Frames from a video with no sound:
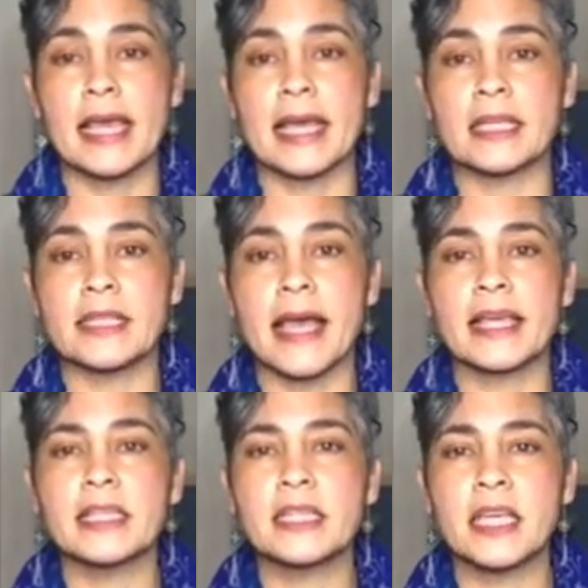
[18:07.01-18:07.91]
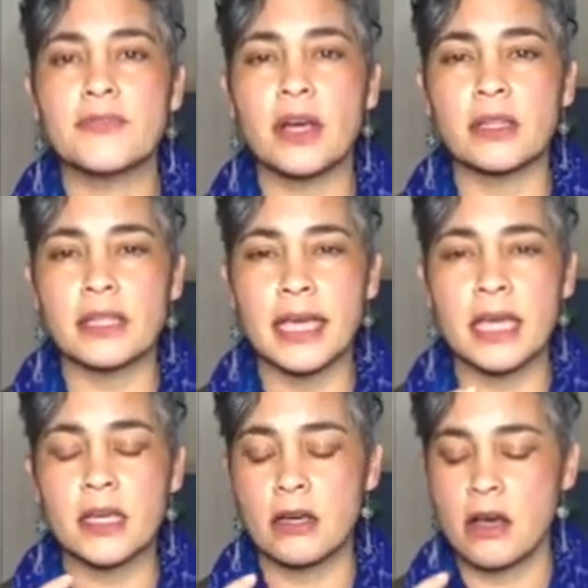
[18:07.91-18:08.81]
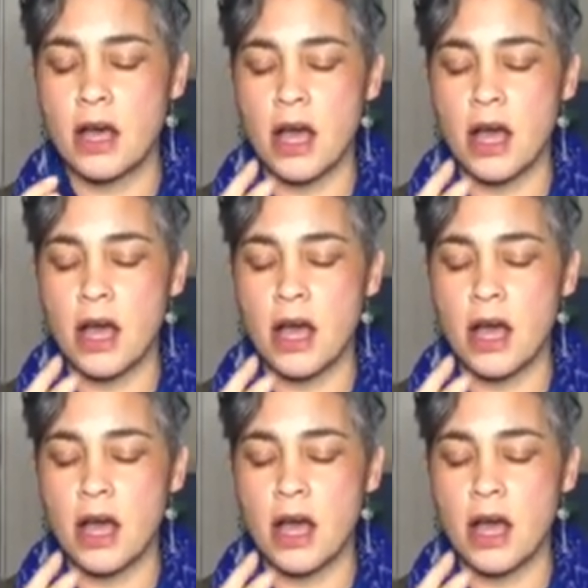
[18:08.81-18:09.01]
and I can leave a link